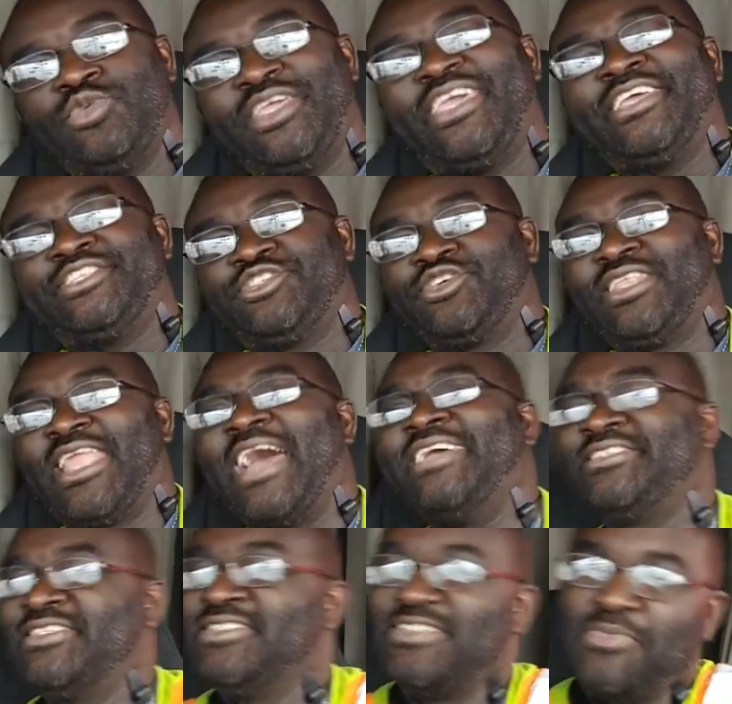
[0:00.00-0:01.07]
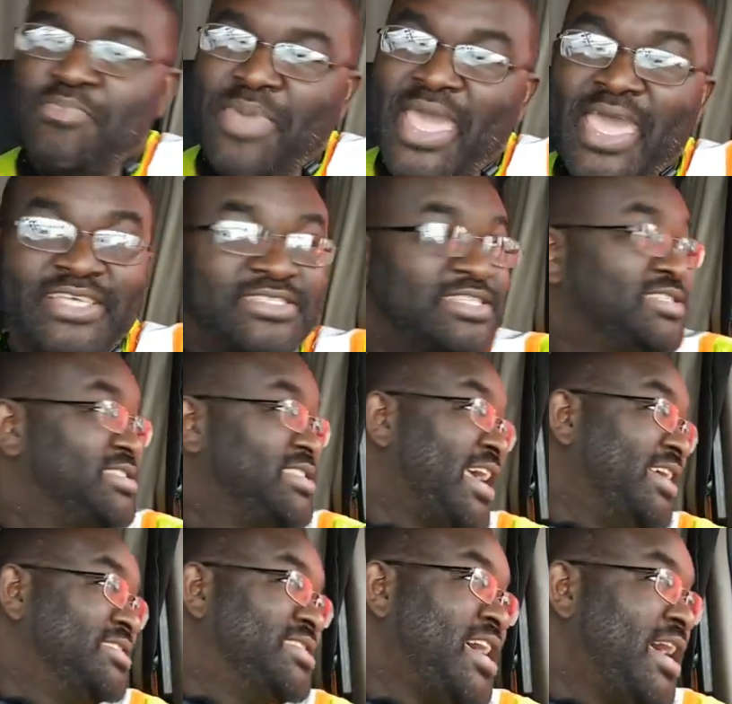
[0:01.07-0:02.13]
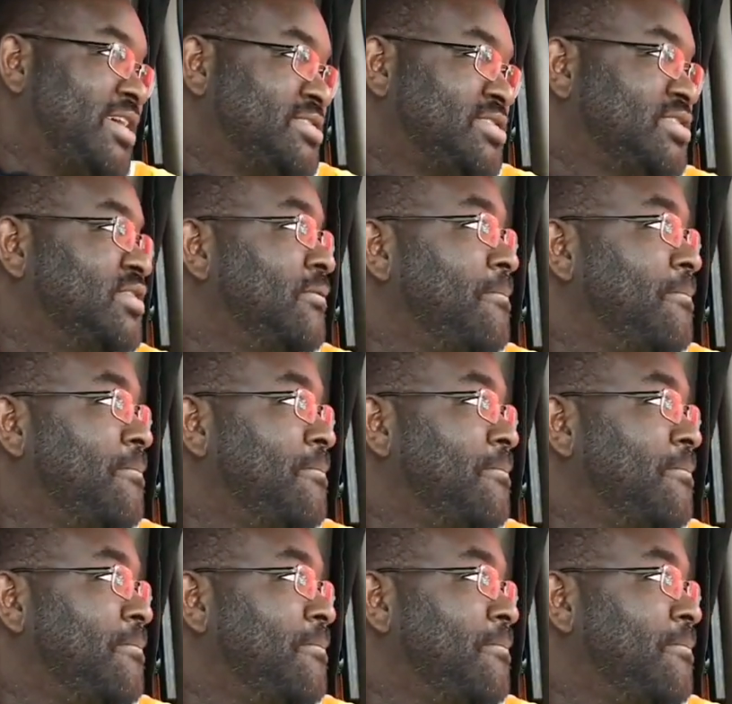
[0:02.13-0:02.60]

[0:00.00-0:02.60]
get your license and pass the state test.